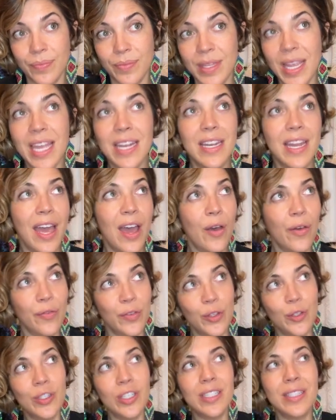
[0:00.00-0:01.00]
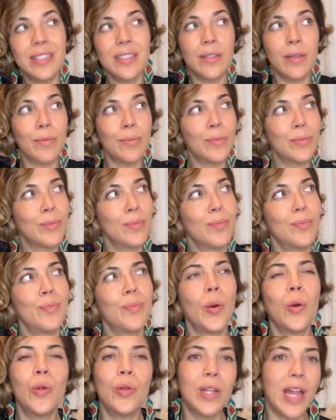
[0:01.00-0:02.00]
And now if you just
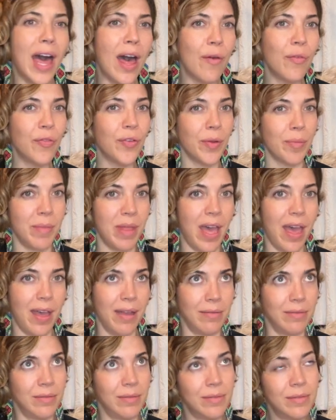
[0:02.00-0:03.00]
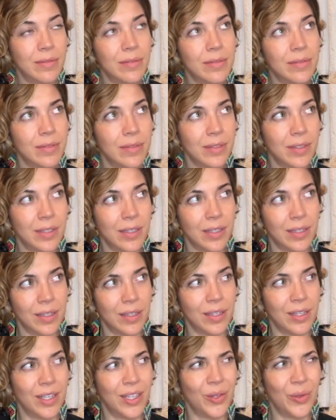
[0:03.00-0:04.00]
pull out from that,
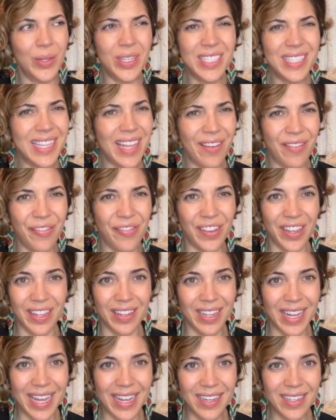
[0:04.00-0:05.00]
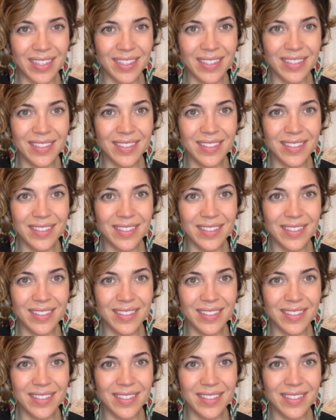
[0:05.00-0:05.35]
what does that feel like?